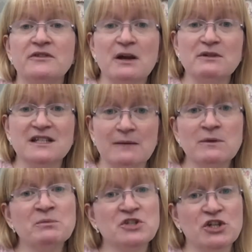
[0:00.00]
that was tip
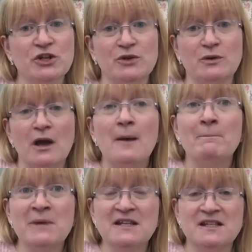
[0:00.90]
number two,
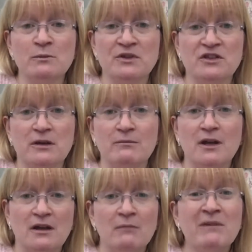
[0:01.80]
meeting with them,
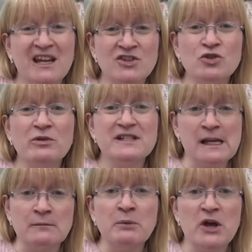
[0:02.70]
making sure it's
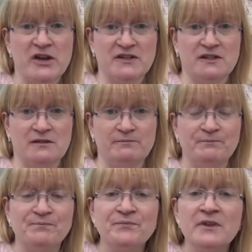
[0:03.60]
in person.
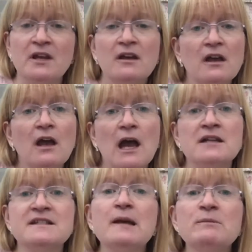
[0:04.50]

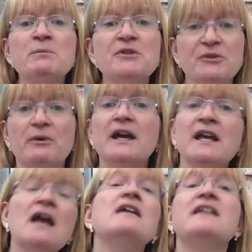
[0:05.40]
And tip number
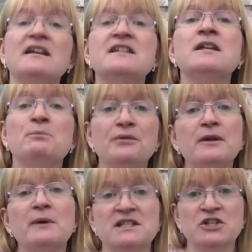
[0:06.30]
three, getting your
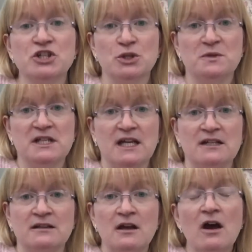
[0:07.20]
pre-wedding shoot
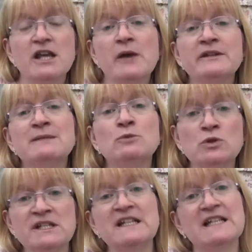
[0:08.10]
in. I go into more
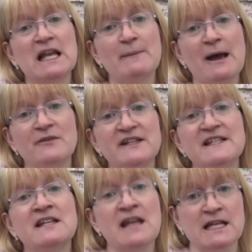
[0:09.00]
detail about this
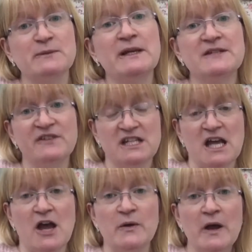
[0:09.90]
in next week's
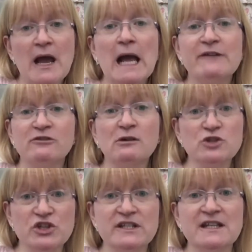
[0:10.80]
video. However, I'll
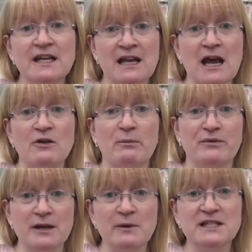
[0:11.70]
just say now, a
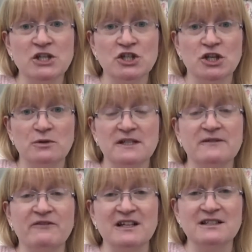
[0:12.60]
pre-wedding shoot is a
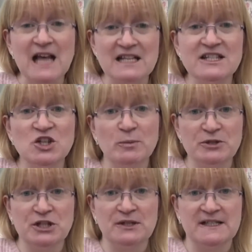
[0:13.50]
fantastic
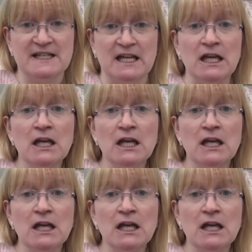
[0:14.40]
opportunity